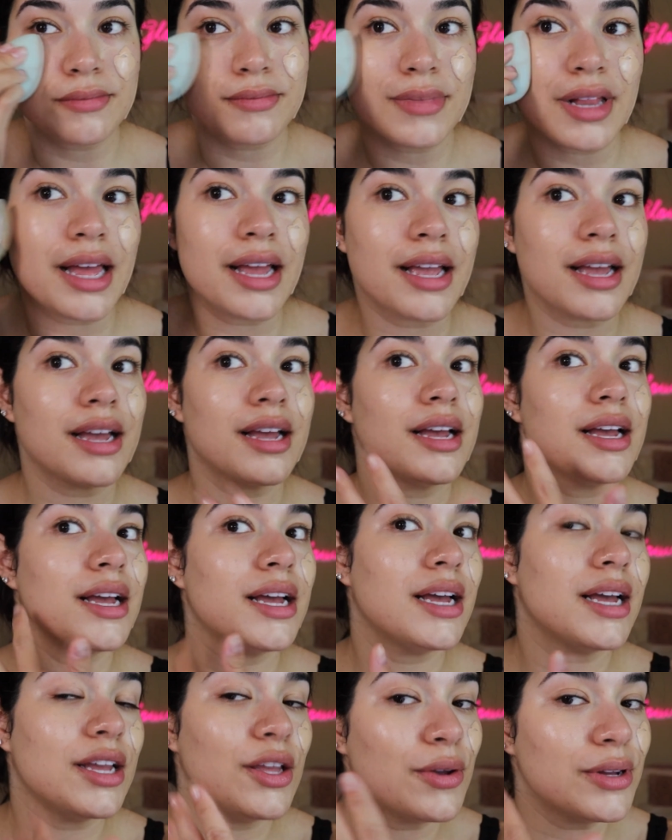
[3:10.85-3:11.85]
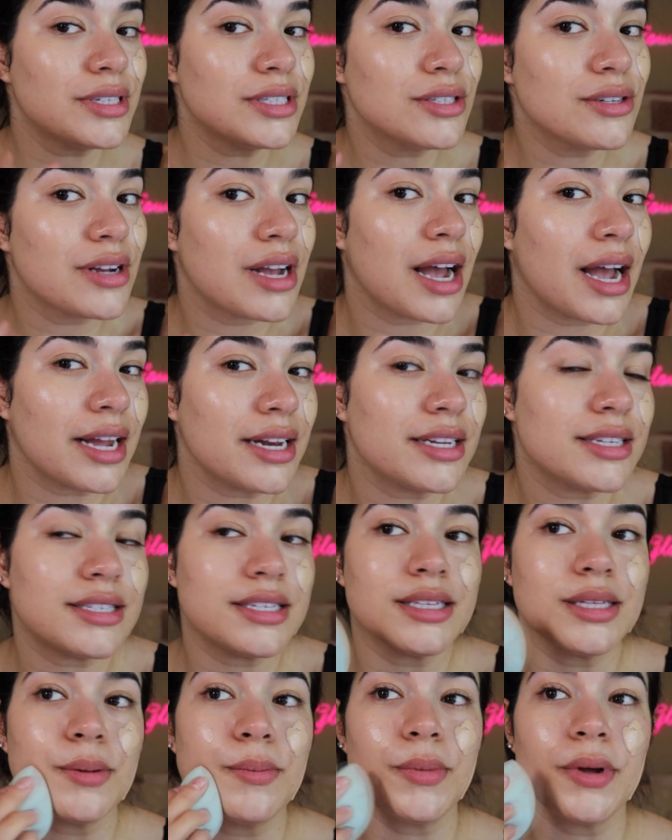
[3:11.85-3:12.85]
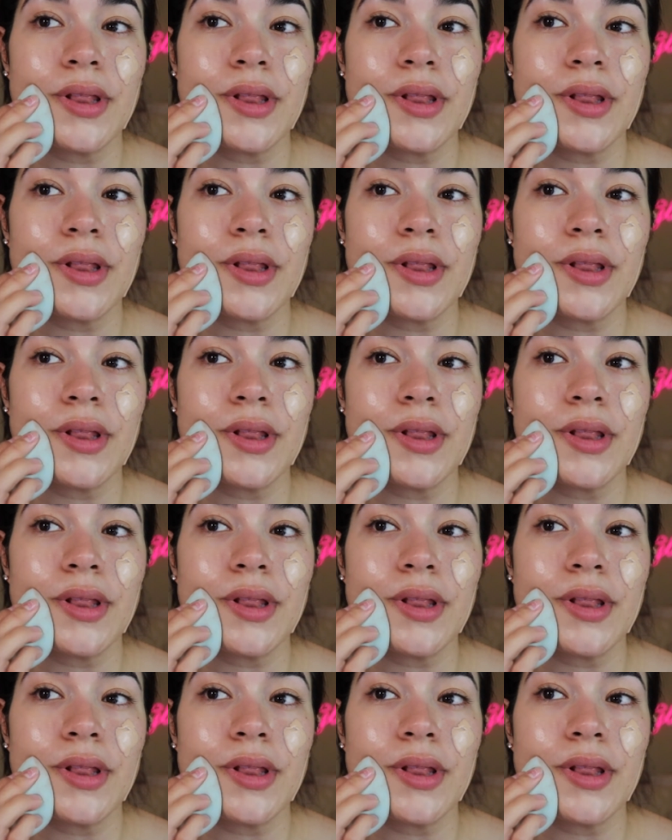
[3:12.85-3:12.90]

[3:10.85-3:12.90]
like you can still kind of see them,